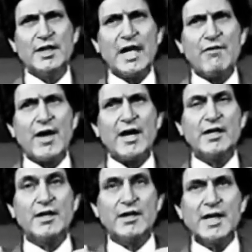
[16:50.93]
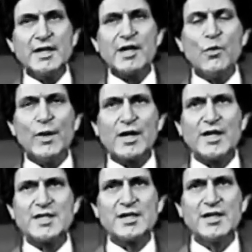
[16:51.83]
they have had greater
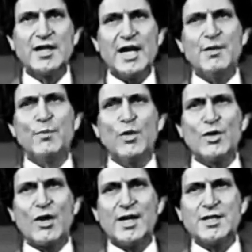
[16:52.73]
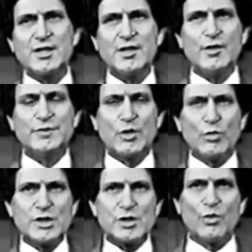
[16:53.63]
awareness and more knowledge of their
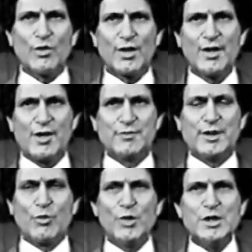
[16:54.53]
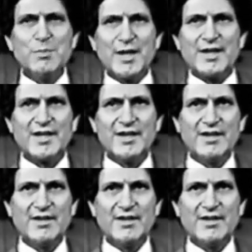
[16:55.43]
own soul, of their own spirit,